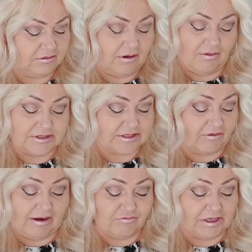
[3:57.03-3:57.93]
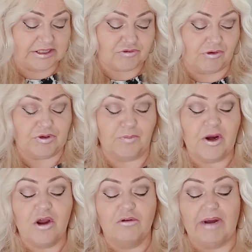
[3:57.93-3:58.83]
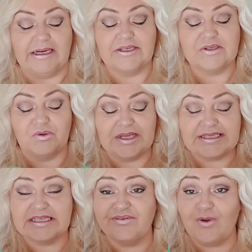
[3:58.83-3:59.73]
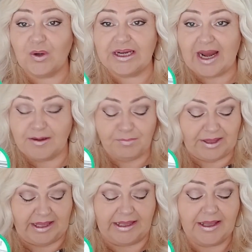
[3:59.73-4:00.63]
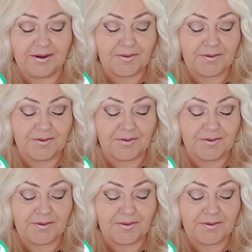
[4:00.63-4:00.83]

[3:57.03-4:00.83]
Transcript: Oh, sorry, I've really screwed up. Right, so this is 49p